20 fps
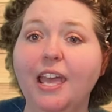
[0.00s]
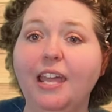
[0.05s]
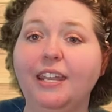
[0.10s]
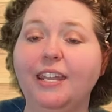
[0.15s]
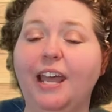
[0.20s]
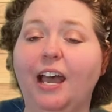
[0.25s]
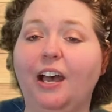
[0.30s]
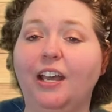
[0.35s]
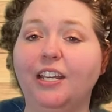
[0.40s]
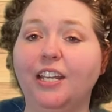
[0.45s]

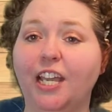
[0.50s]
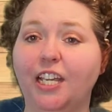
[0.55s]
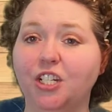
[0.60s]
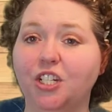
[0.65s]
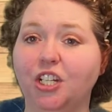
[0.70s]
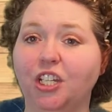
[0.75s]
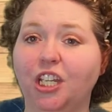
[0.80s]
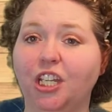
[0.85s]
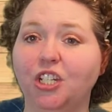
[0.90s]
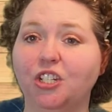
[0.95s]
Now, in
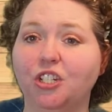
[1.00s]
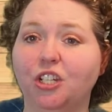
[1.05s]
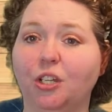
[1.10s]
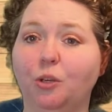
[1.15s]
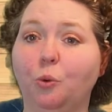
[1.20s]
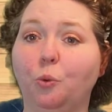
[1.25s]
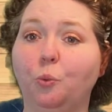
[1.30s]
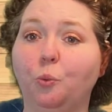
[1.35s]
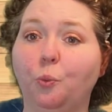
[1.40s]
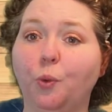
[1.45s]

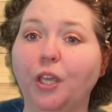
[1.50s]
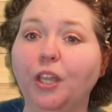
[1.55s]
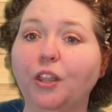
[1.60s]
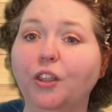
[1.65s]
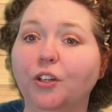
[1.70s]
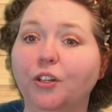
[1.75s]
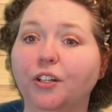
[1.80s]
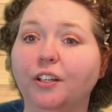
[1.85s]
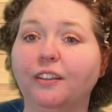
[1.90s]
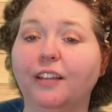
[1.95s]
education, we
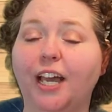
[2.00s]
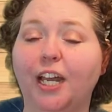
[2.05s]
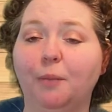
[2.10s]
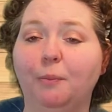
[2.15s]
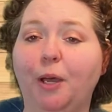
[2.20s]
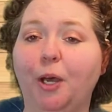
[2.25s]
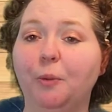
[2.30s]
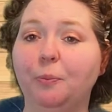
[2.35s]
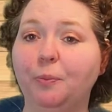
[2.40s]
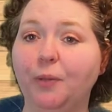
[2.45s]
learn a lot
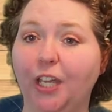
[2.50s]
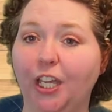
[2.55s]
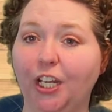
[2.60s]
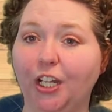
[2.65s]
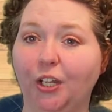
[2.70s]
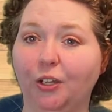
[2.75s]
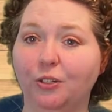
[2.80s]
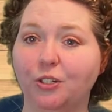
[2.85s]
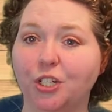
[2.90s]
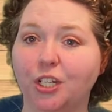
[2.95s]
about
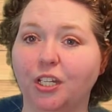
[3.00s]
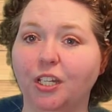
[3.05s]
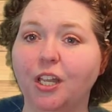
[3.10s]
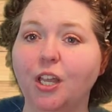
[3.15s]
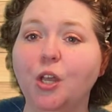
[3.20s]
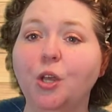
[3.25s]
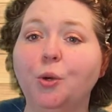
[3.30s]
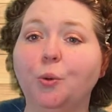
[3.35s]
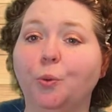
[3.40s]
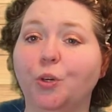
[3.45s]
pedagogy,
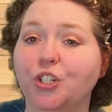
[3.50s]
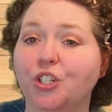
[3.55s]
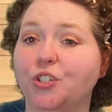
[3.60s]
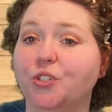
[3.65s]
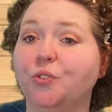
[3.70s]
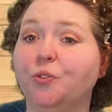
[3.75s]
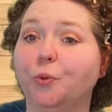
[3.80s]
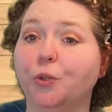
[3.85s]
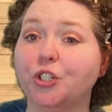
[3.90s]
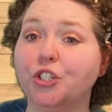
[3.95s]
which
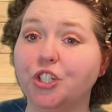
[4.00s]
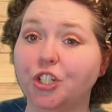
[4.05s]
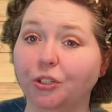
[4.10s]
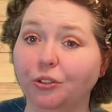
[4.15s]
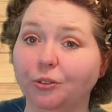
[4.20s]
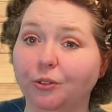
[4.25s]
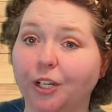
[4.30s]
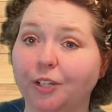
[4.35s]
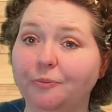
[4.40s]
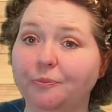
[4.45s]
is for
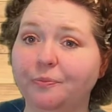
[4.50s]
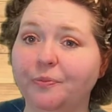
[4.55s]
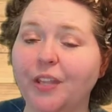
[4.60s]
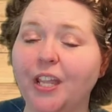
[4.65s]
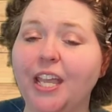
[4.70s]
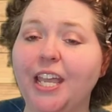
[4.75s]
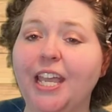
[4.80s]
children.